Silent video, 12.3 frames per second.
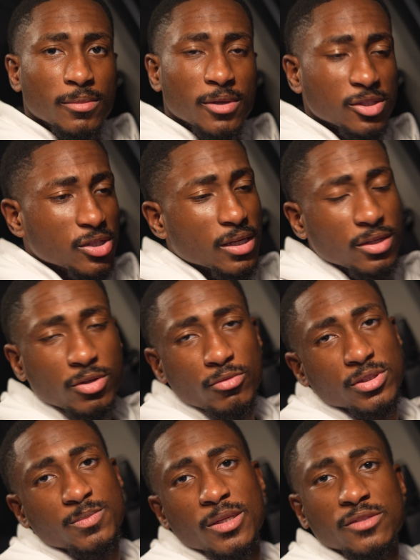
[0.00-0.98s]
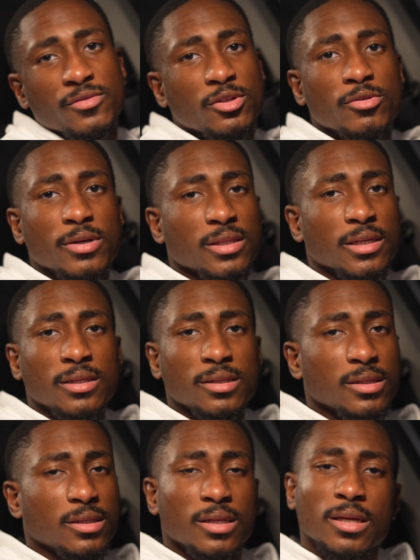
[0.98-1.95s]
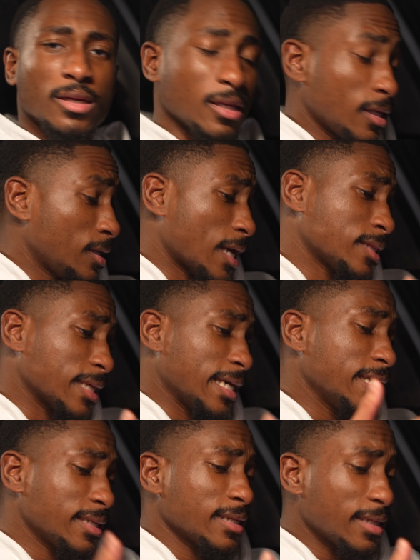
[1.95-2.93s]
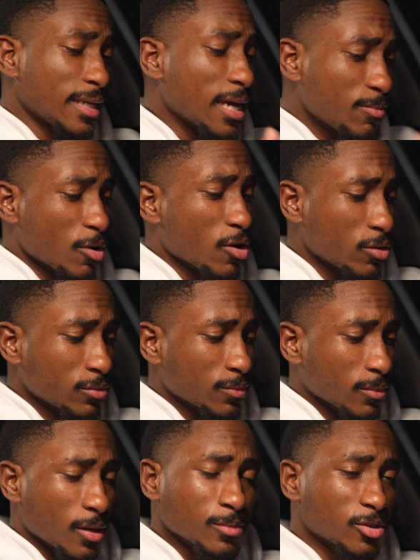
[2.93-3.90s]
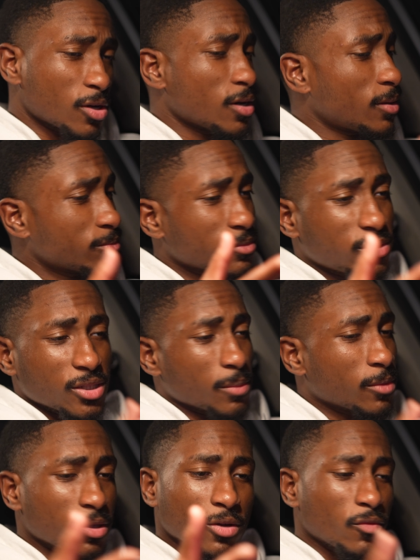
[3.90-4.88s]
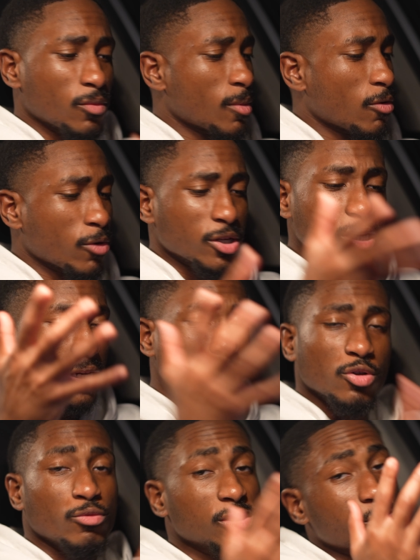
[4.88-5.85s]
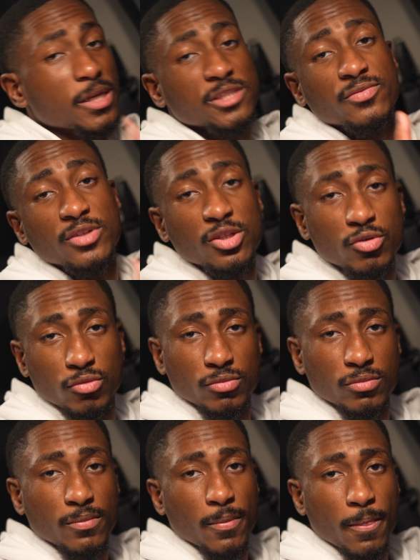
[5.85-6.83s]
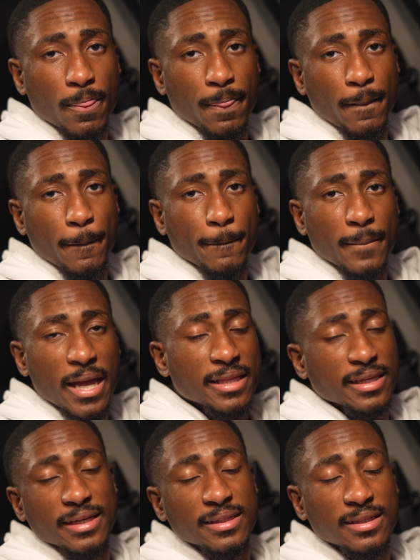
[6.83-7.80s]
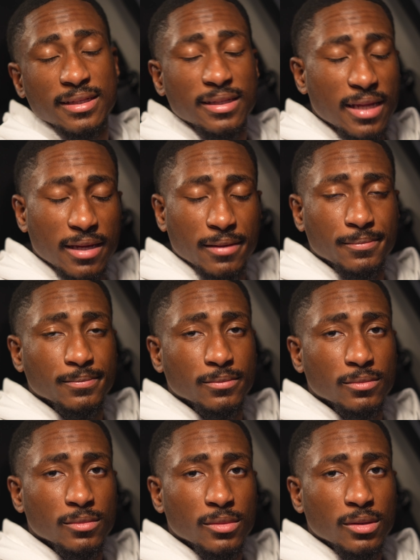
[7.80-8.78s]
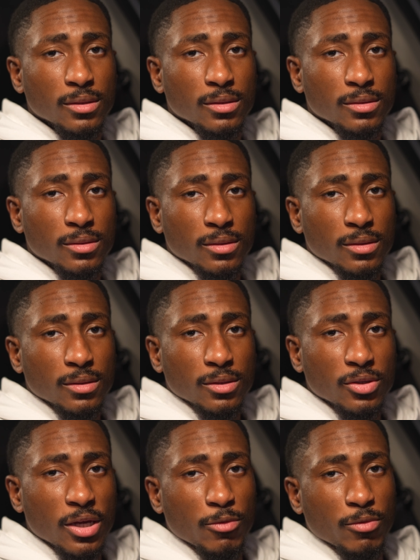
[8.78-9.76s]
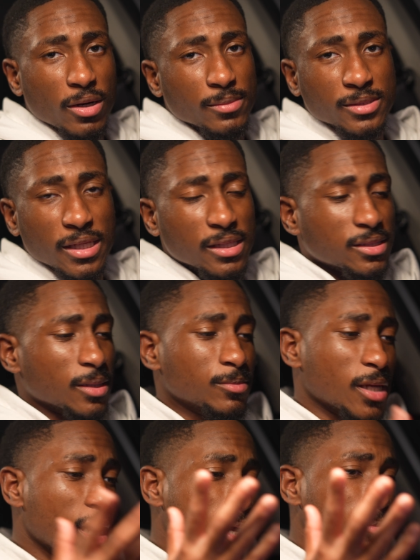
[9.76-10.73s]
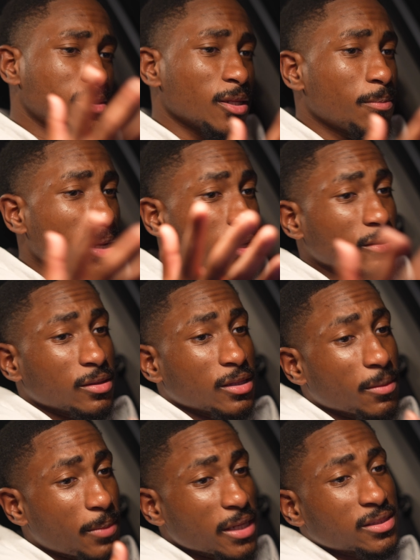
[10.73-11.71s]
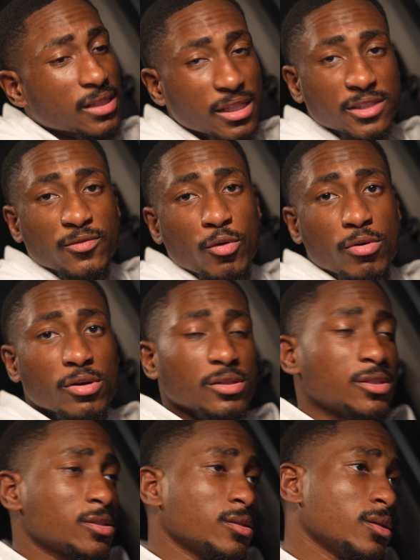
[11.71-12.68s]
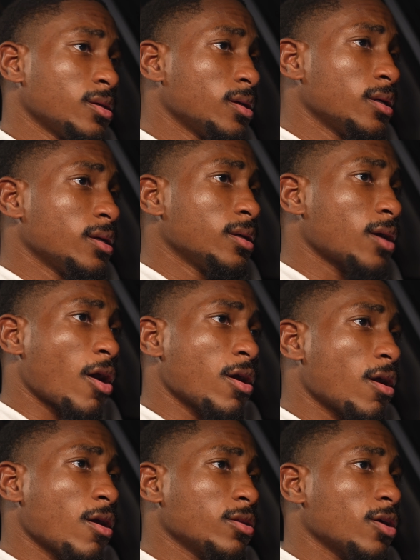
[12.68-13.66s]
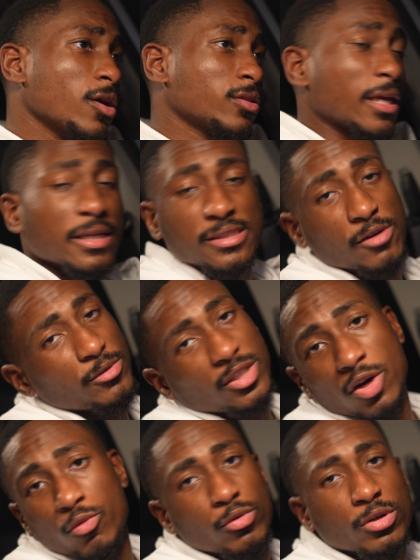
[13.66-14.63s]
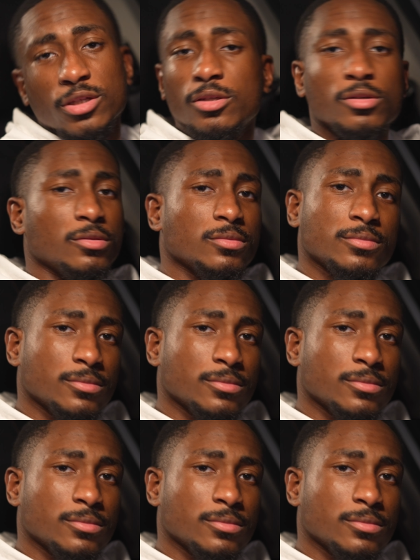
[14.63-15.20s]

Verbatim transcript: Cause you gotta do what's best for you at the end of the day. Eh, at the end of the day, bro. I'm sorry, I'm jumbling over my word. You gotta do what's best for you at the end of the day. You get what I'm saying? Sometimes the better the best things for us are, are, are things that we don't want to do.